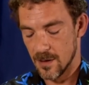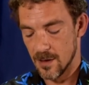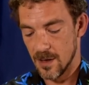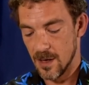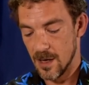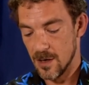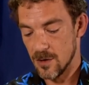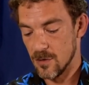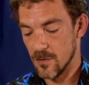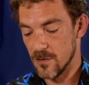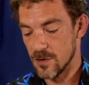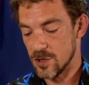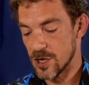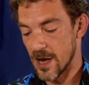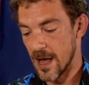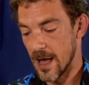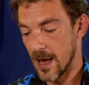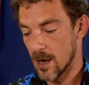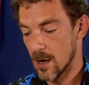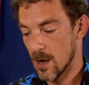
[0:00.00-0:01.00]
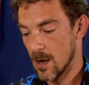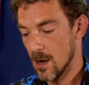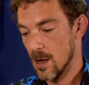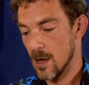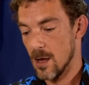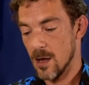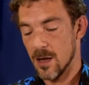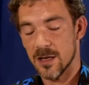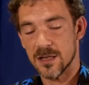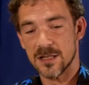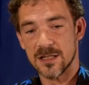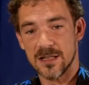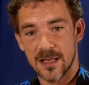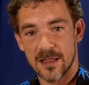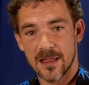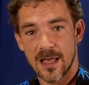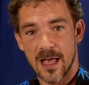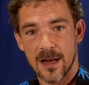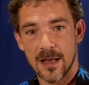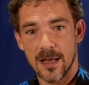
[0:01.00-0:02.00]
into the jack,
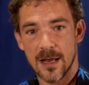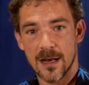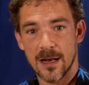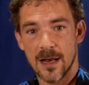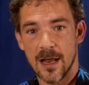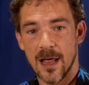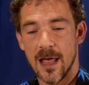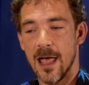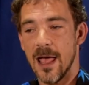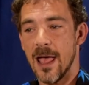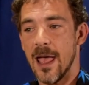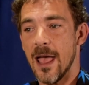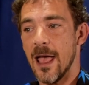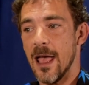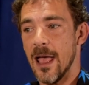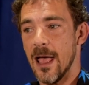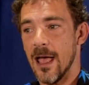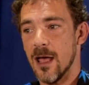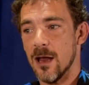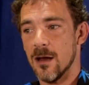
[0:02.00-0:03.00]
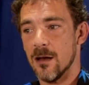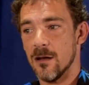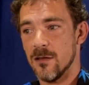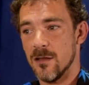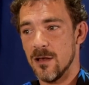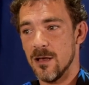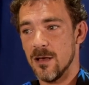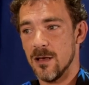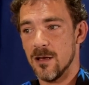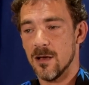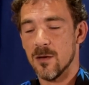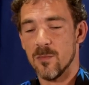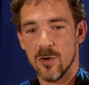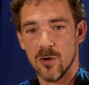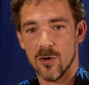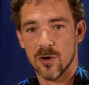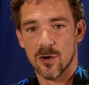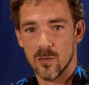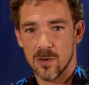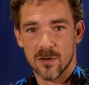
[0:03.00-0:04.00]
stick that in, and the
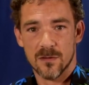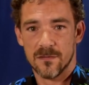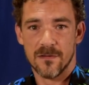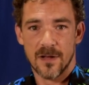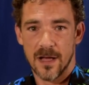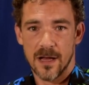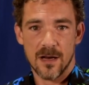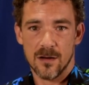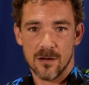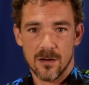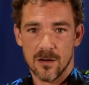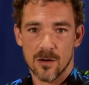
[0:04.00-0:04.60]
computer will find you